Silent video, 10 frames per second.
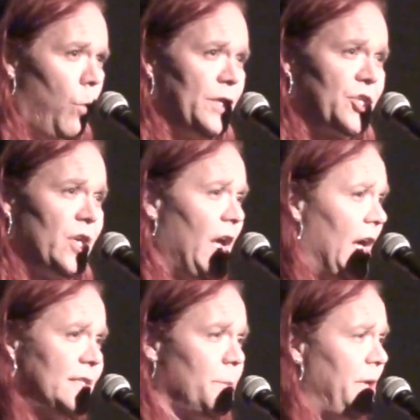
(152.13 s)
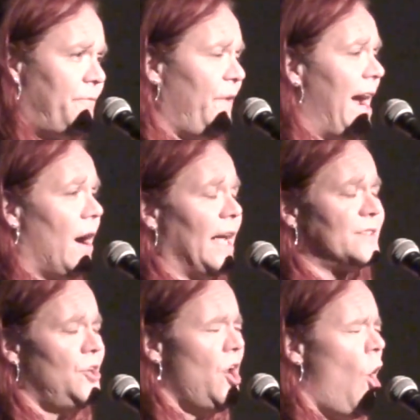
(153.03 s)
which, to be fair,
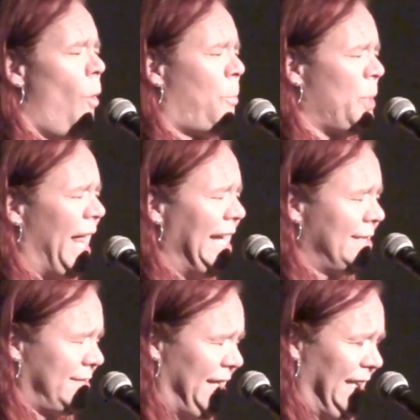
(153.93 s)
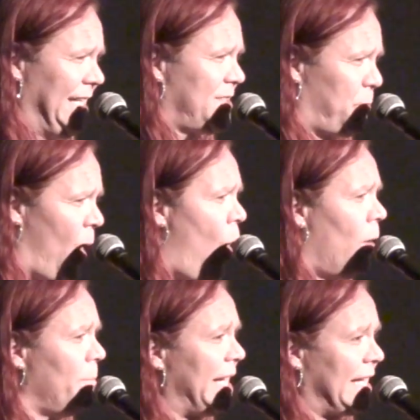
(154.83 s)
has no place in this
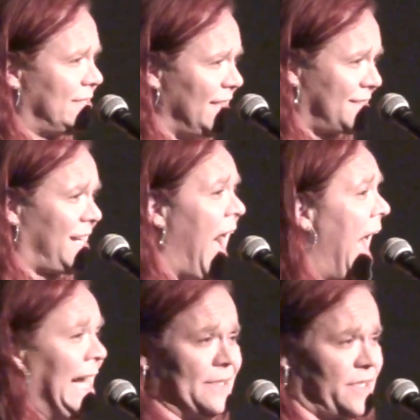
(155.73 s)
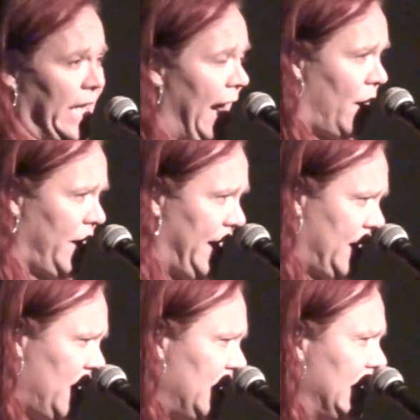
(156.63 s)
poem because it's kind of
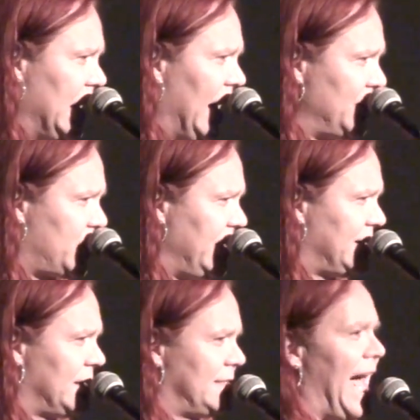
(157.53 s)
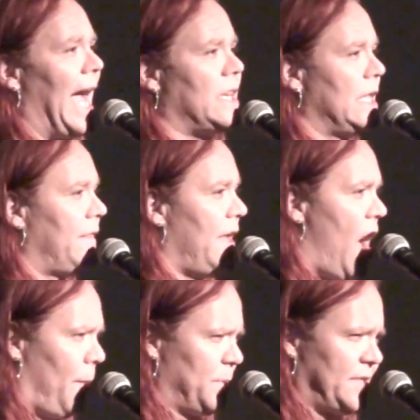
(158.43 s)
scary, and she's exactly the
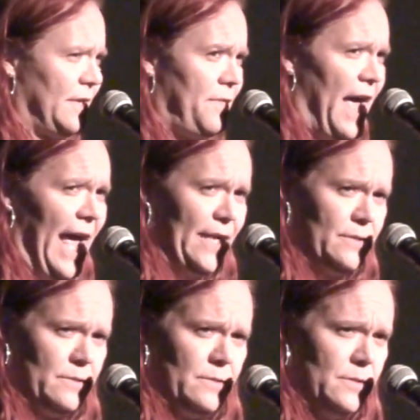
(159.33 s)
opposite of that.